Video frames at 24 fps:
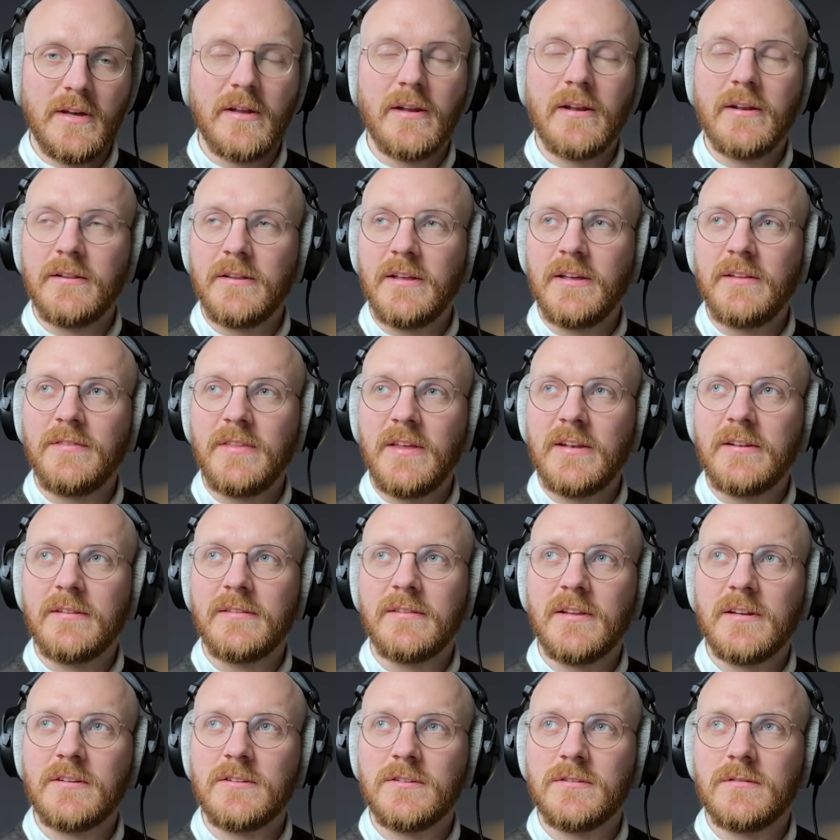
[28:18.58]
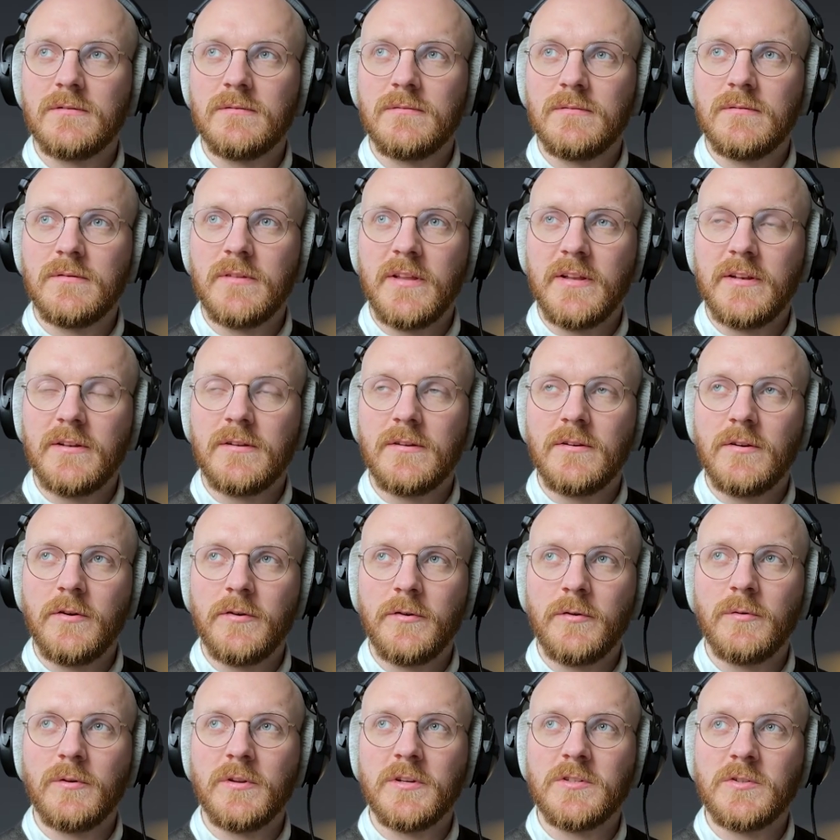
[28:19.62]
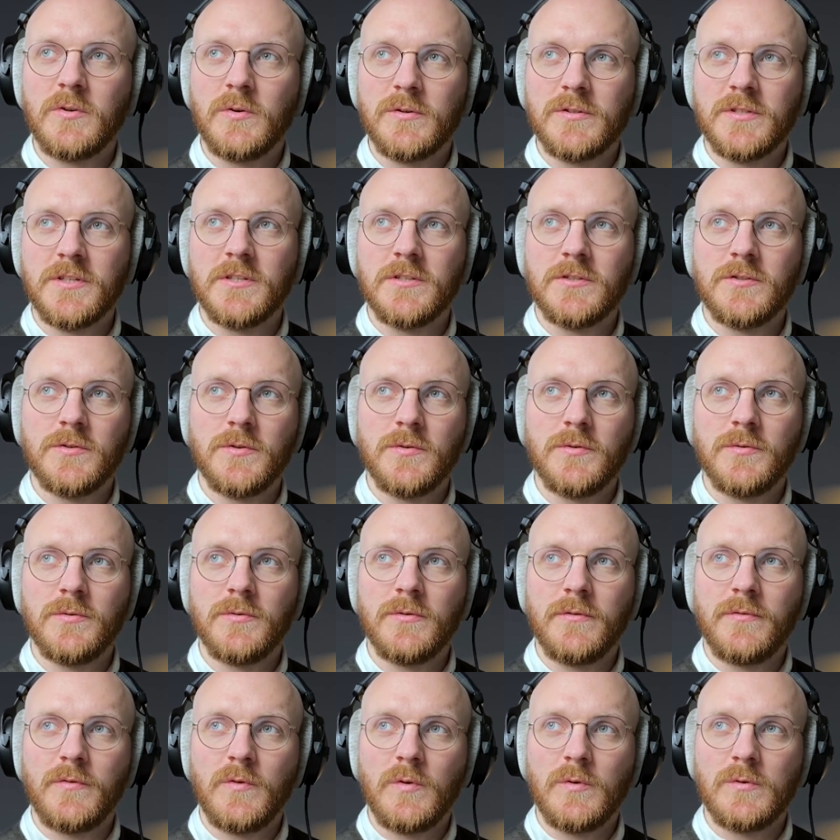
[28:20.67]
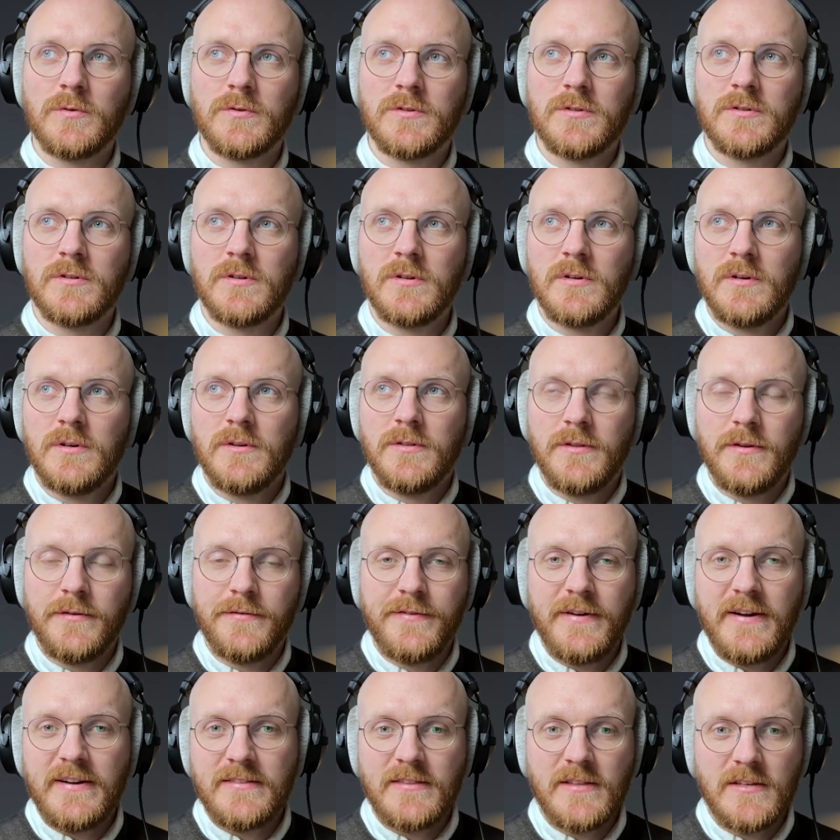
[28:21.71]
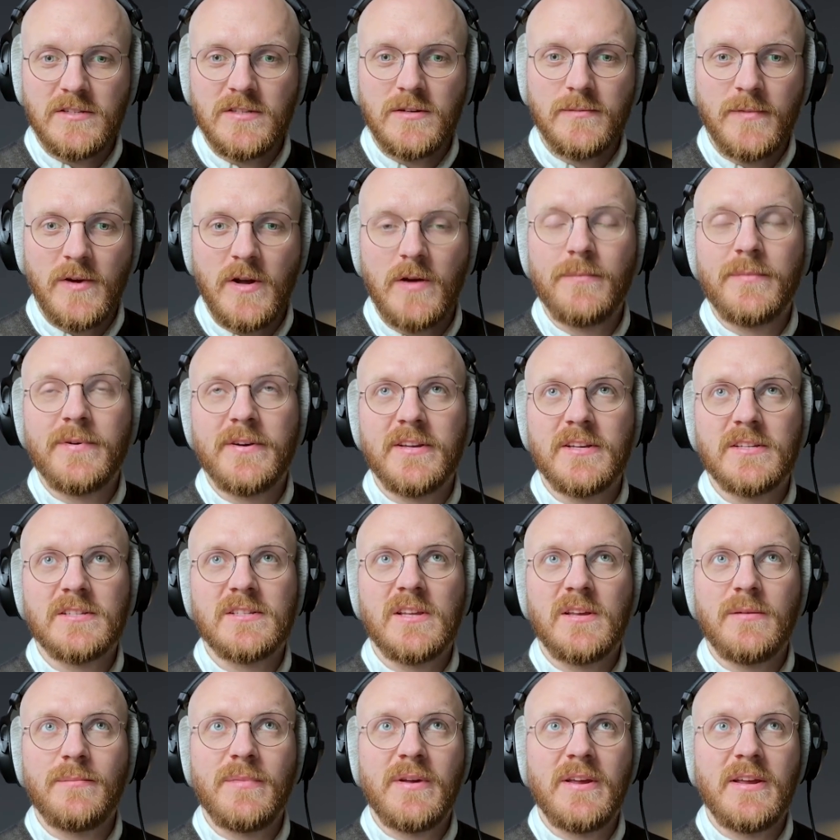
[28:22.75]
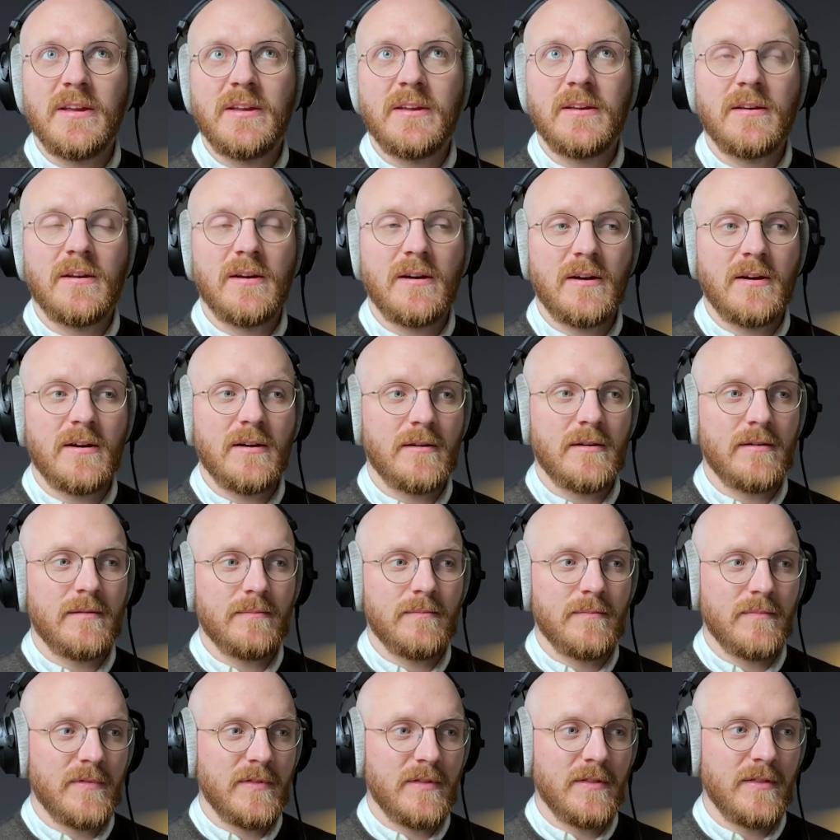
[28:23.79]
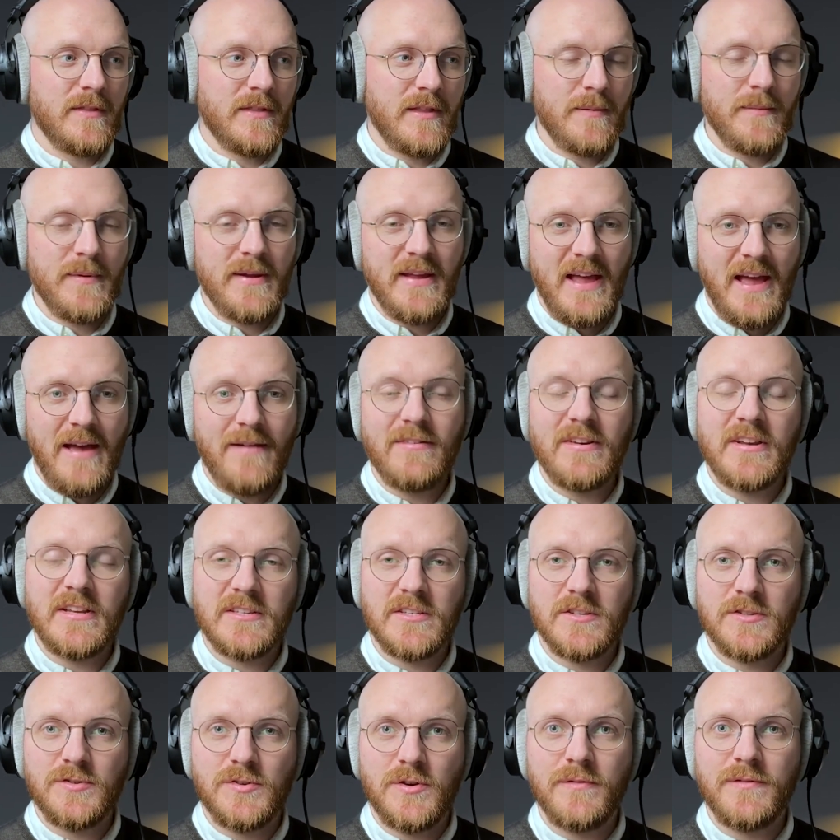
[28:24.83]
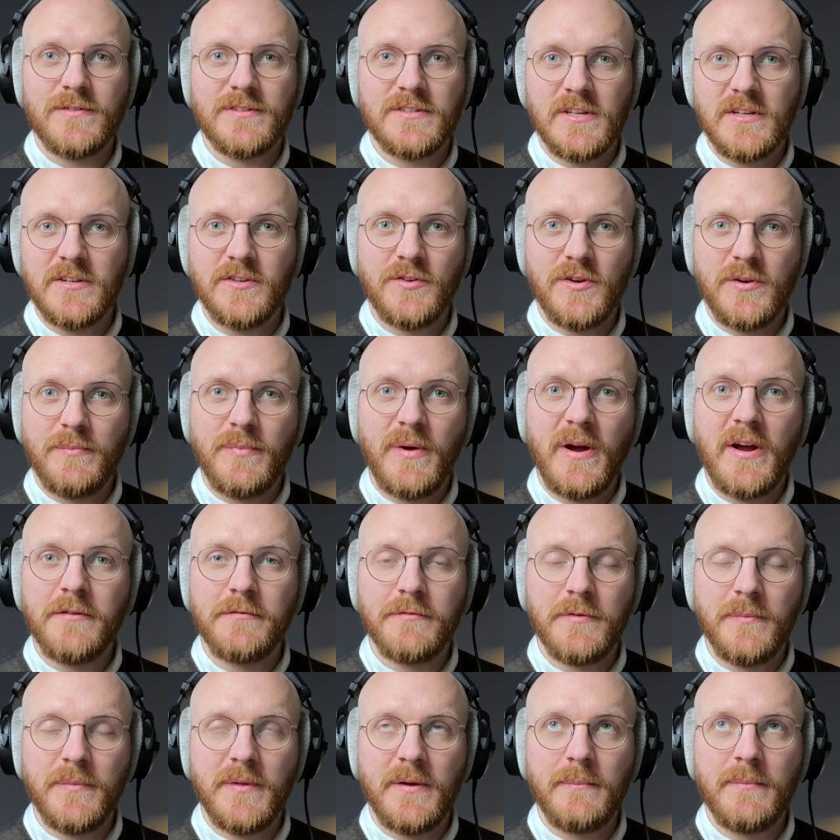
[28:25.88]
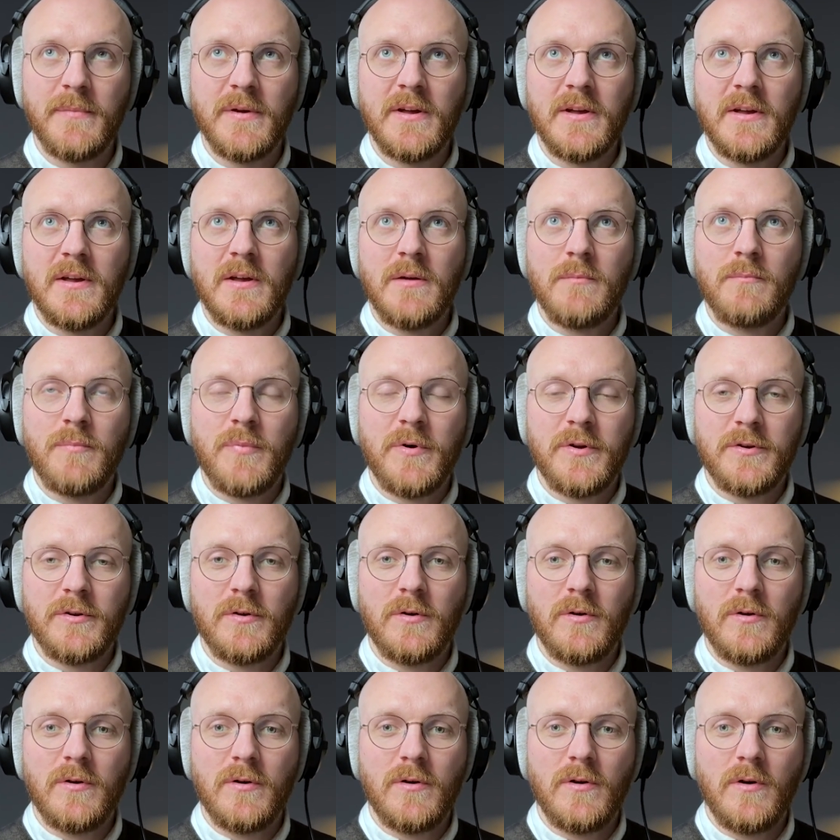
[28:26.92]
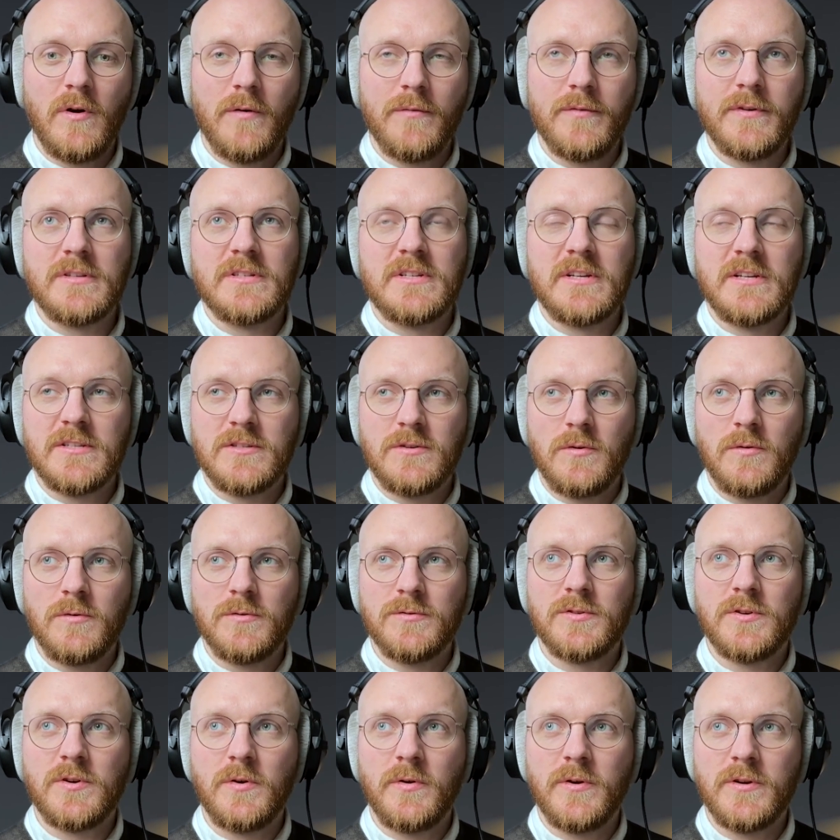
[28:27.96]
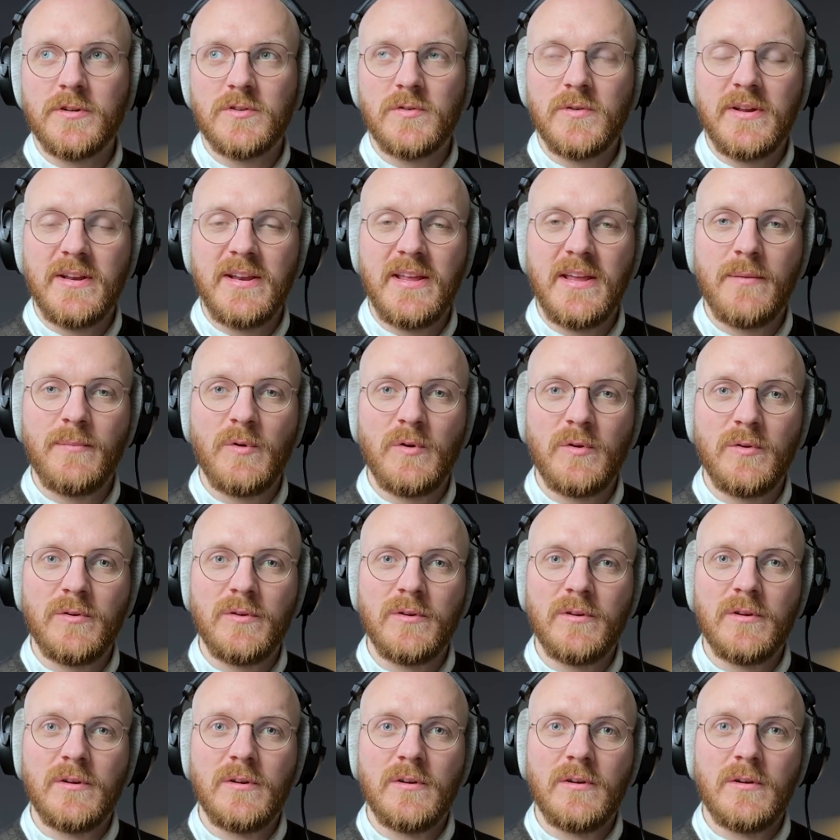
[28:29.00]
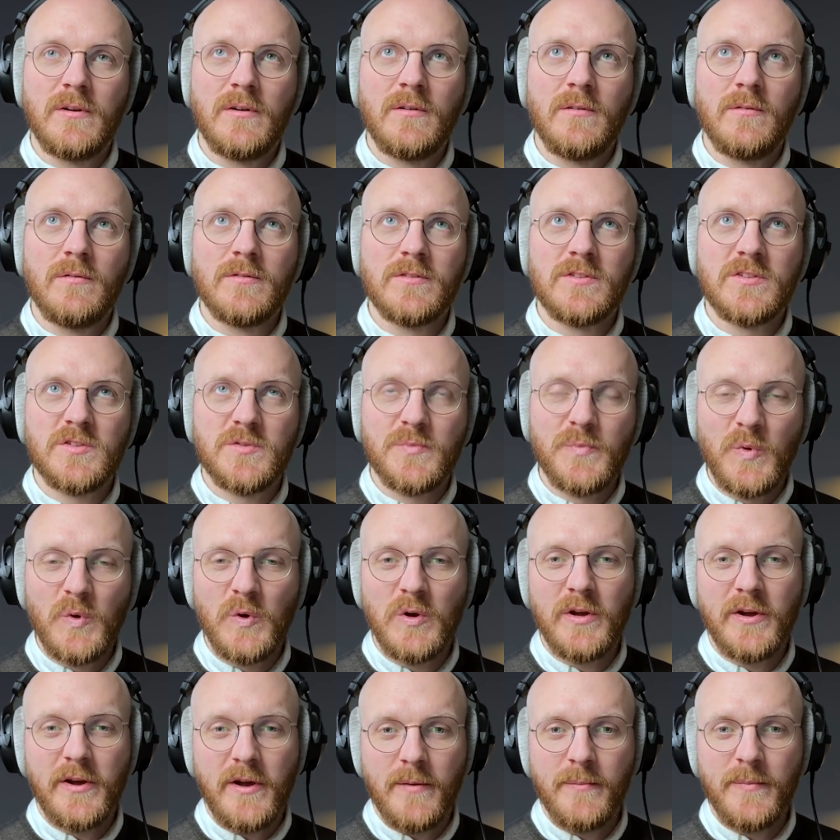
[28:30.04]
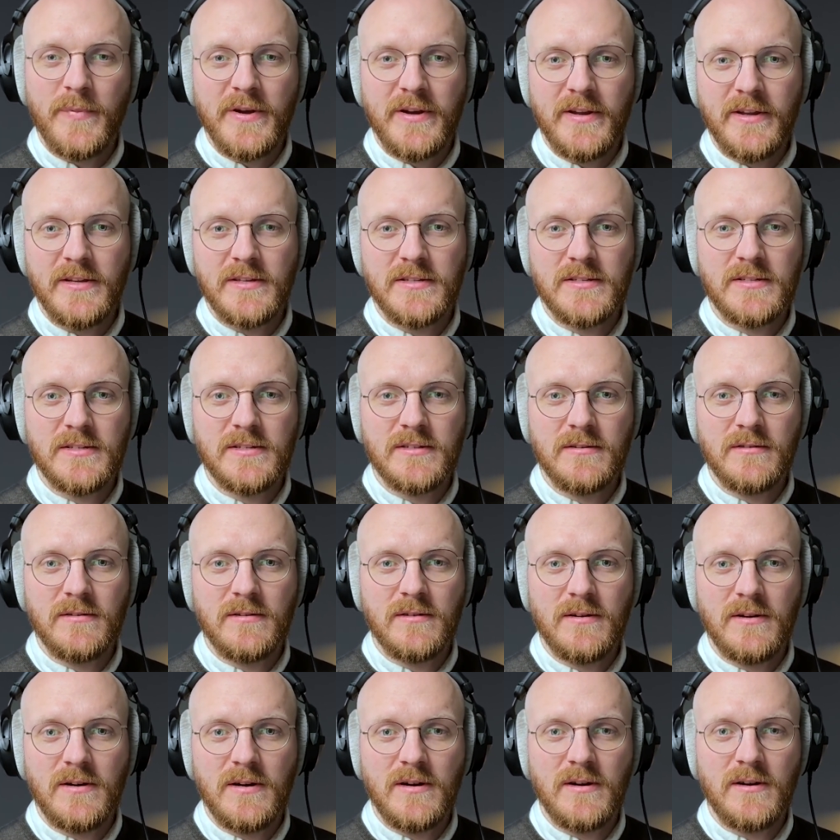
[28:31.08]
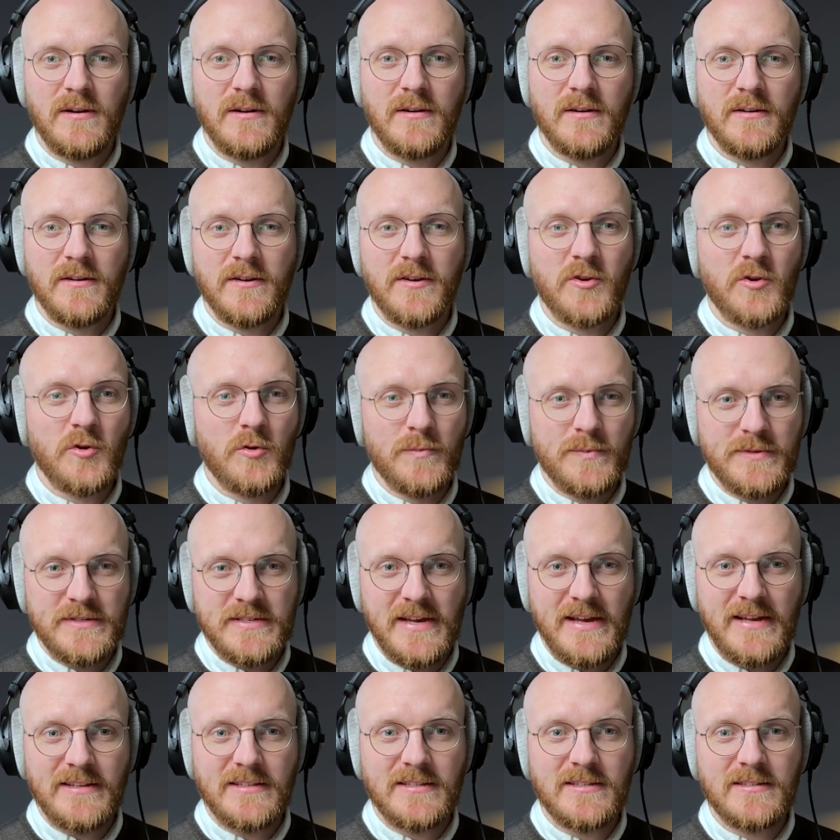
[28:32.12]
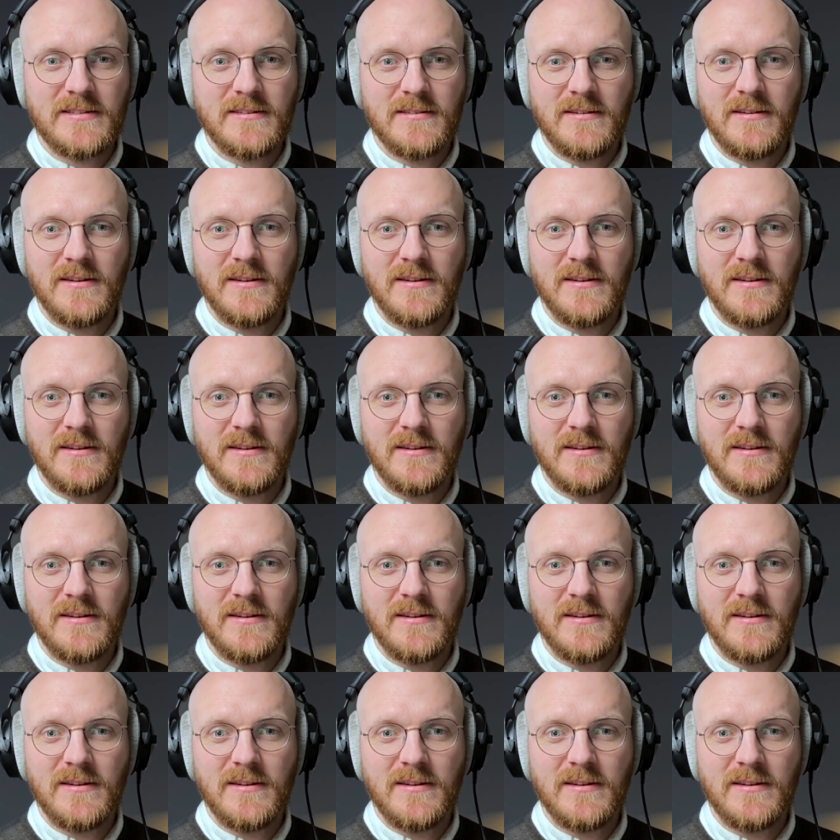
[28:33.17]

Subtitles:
and that not only talks into, of course, the fact that some companies they may have it as a service that you can buy from them, but obviously it's also going to enable smaller companies, CubeSats.